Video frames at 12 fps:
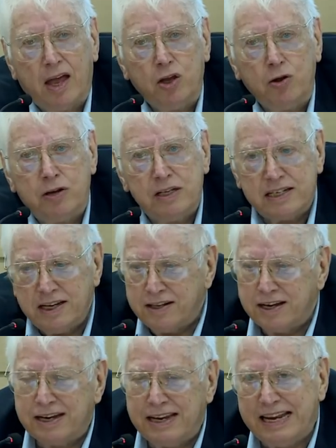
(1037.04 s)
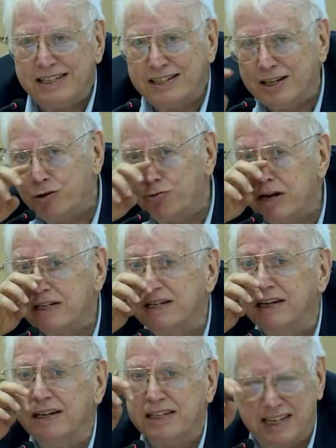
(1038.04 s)
you can see that it's
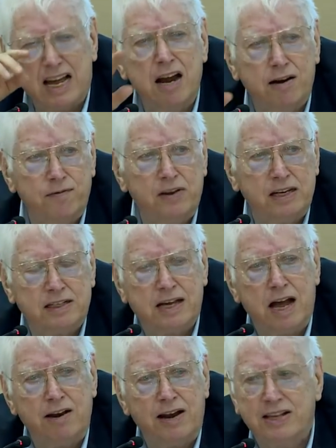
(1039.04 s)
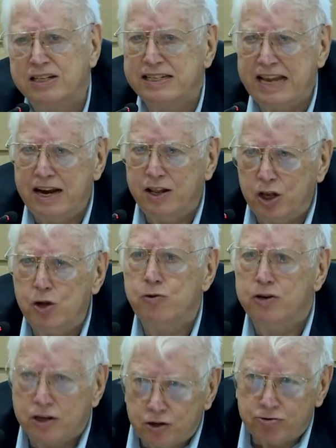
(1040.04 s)
addressing, it's kind of like the State of the
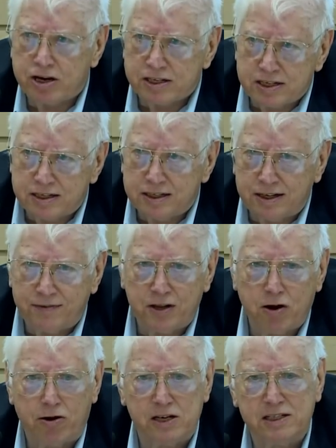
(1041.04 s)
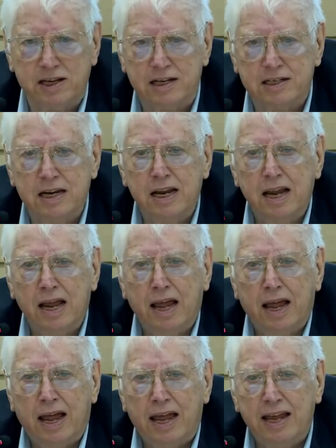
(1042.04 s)
Union address of the RSS.
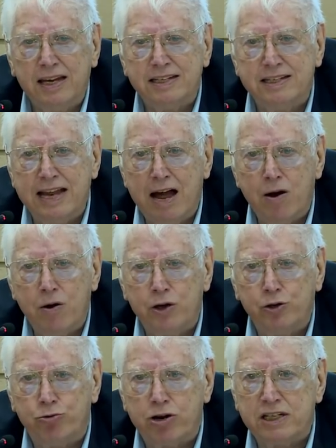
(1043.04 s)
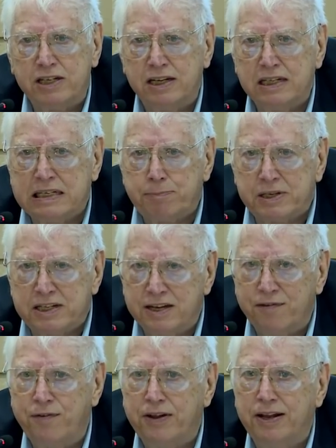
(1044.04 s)
It's now addressing
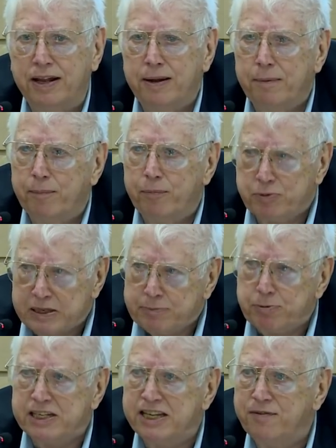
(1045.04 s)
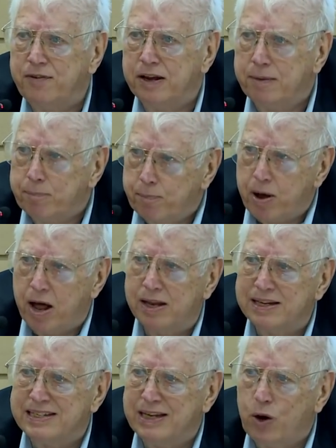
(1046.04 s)
specific
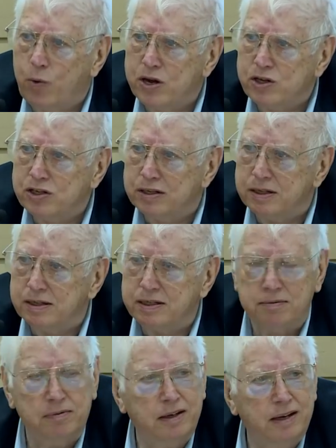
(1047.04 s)
policy questions